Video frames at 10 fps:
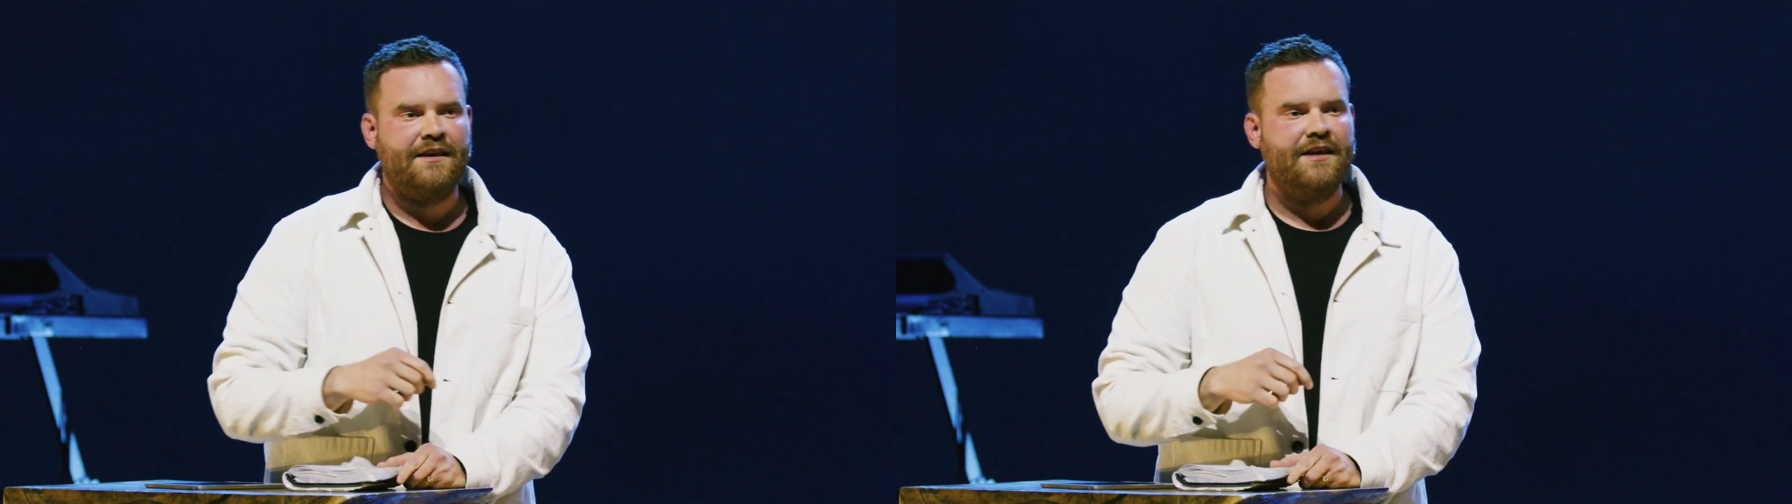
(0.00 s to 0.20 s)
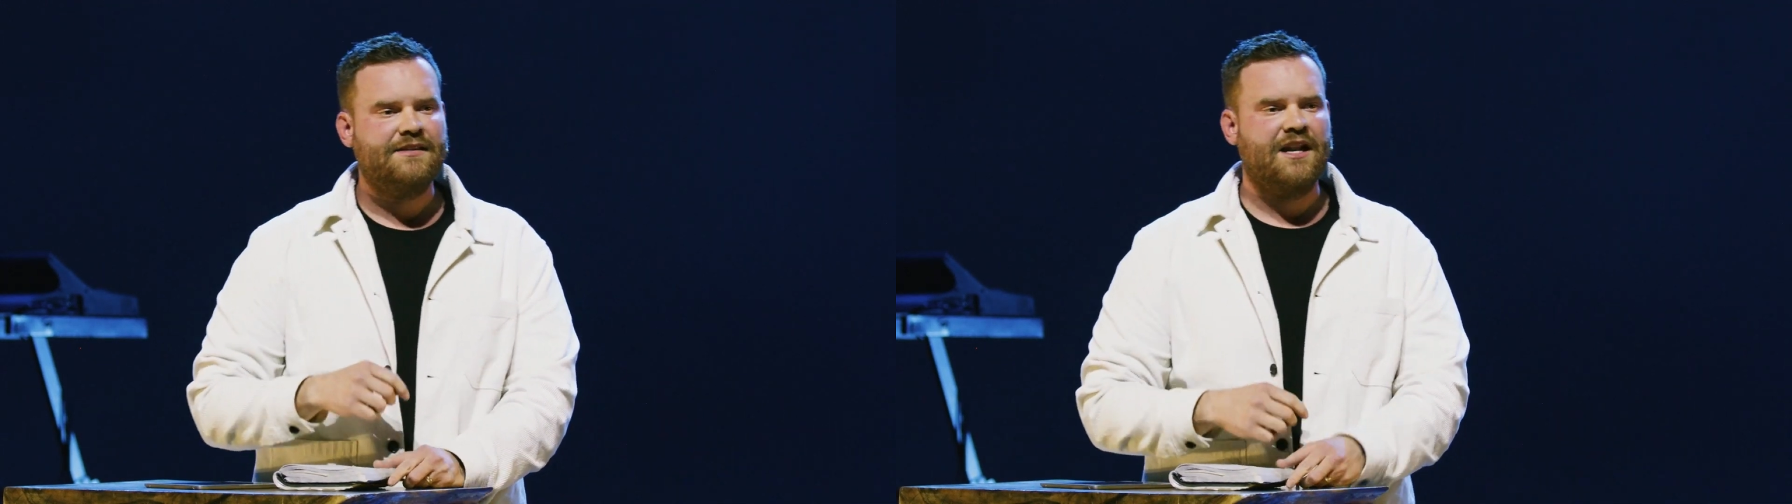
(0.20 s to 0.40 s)

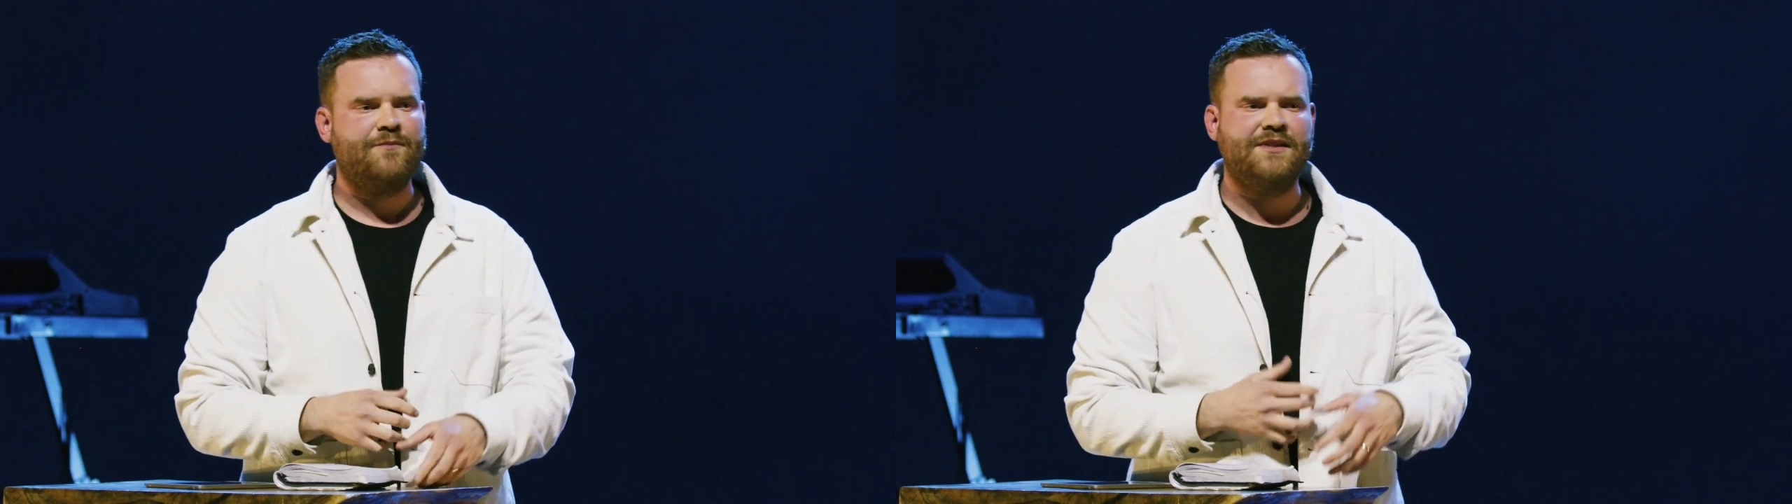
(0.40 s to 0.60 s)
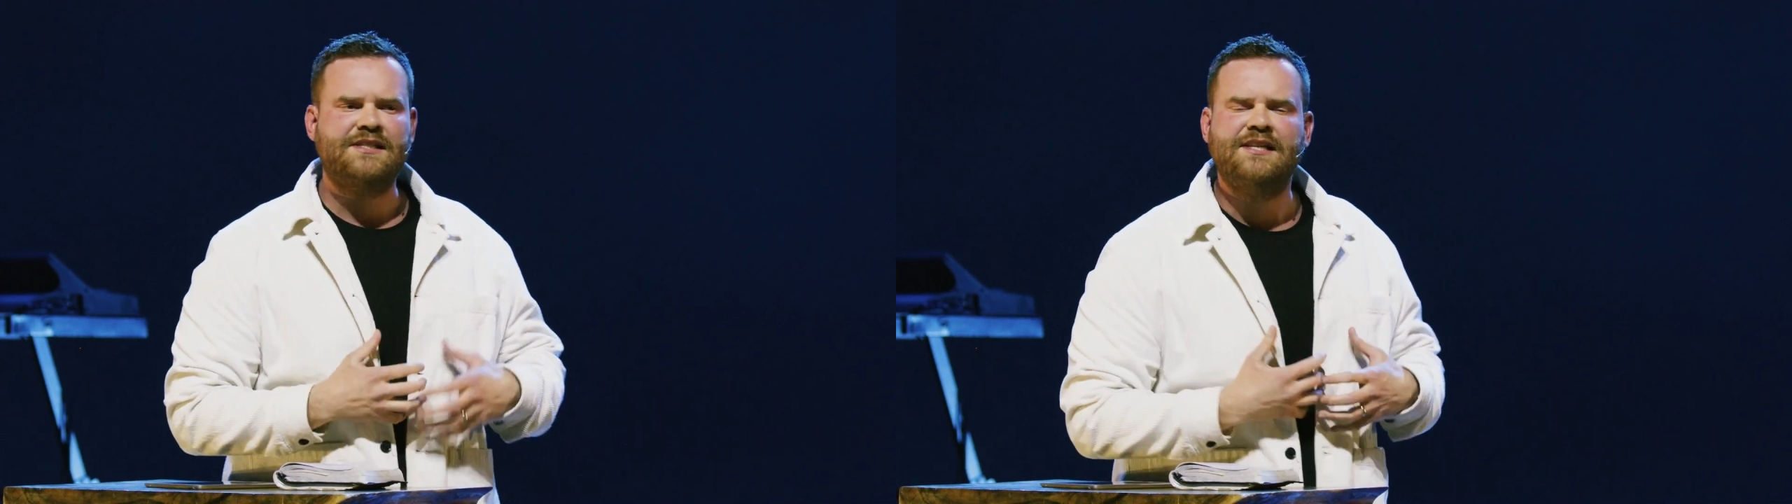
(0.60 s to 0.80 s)
Is it,
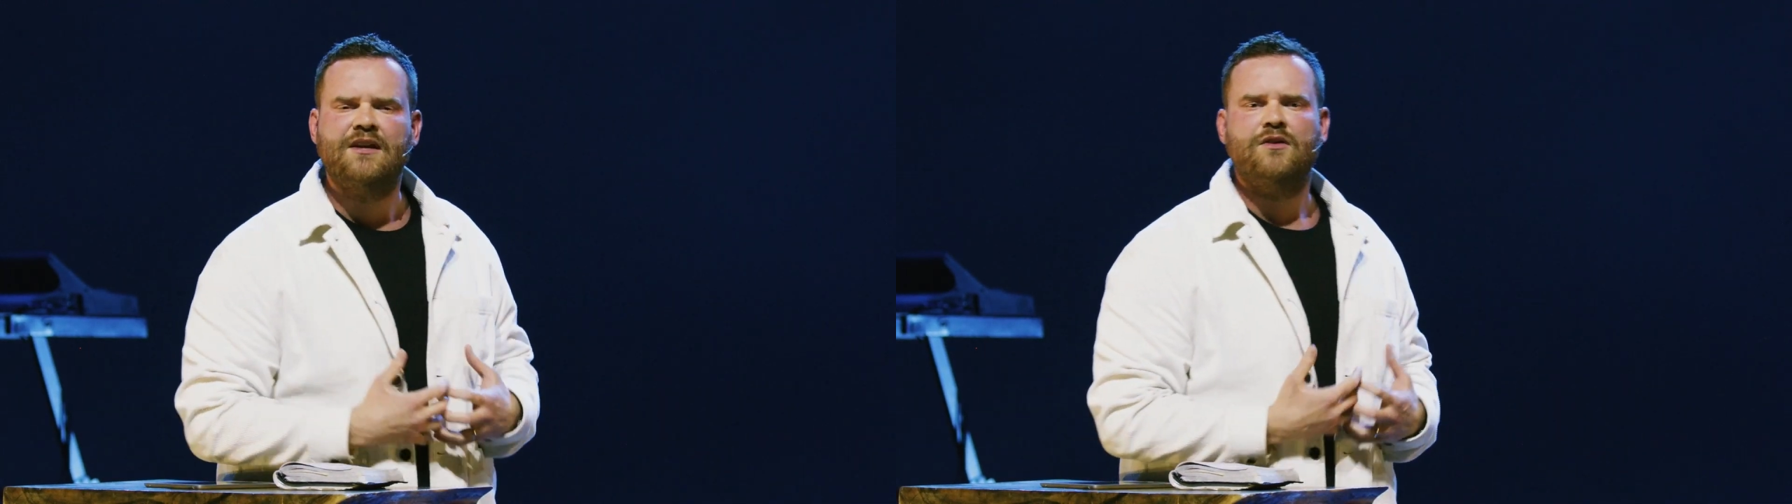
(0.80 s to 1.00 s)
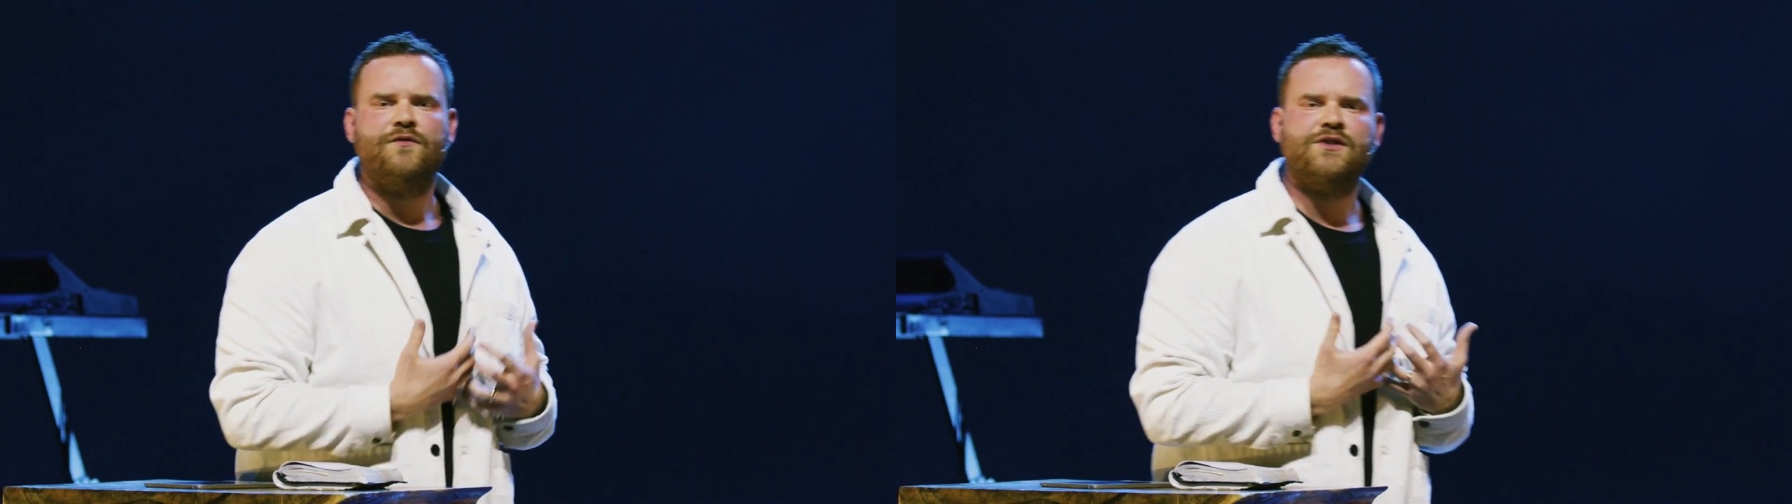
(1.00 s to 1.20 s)
I've been
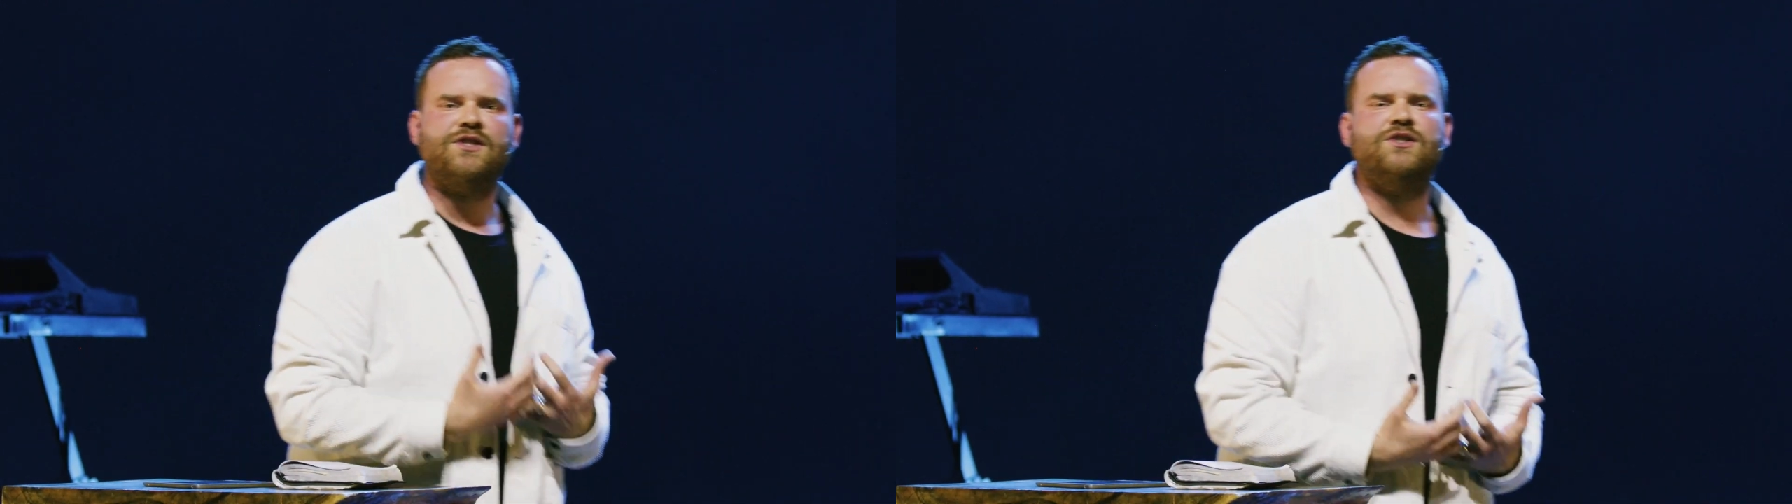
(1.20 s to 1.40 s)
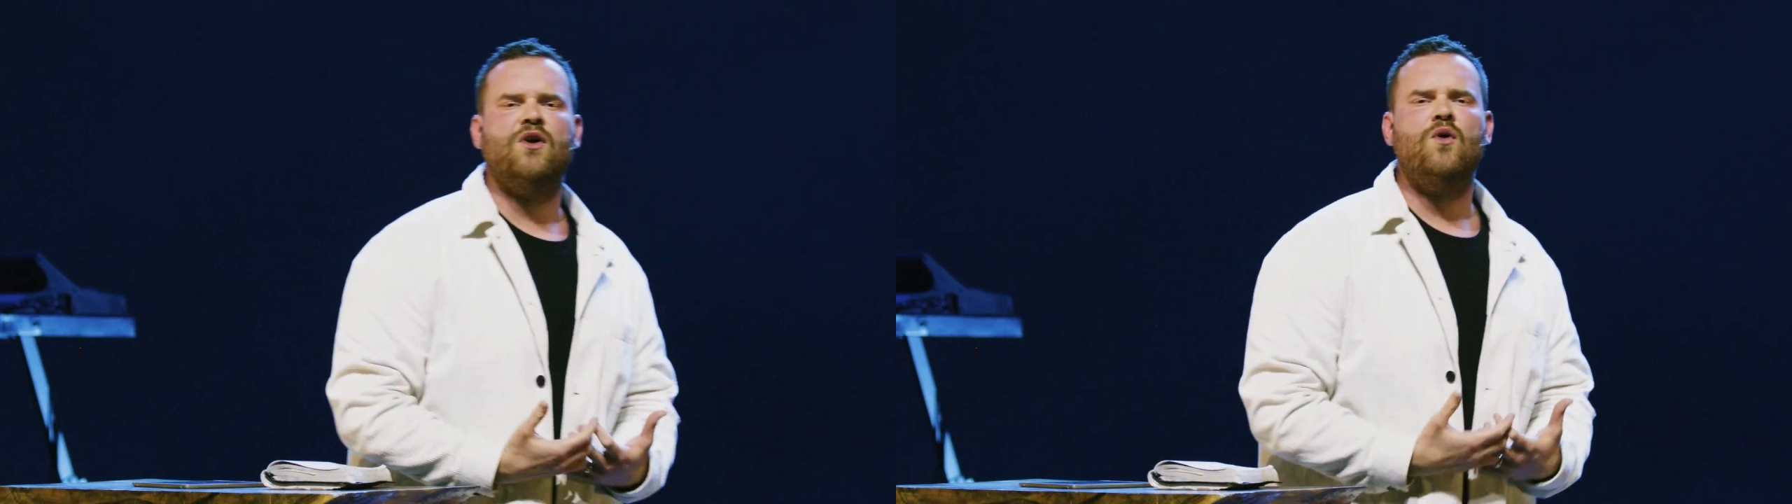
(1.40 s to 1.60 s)
single for
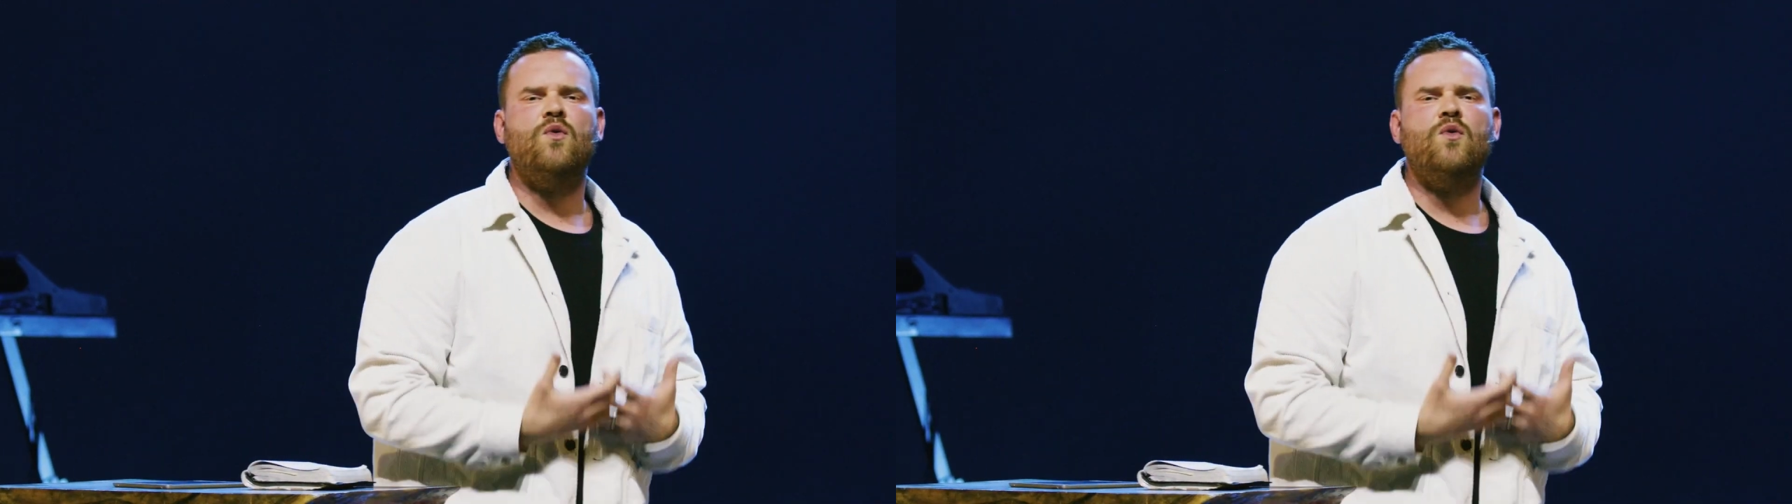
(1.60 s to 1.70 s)
so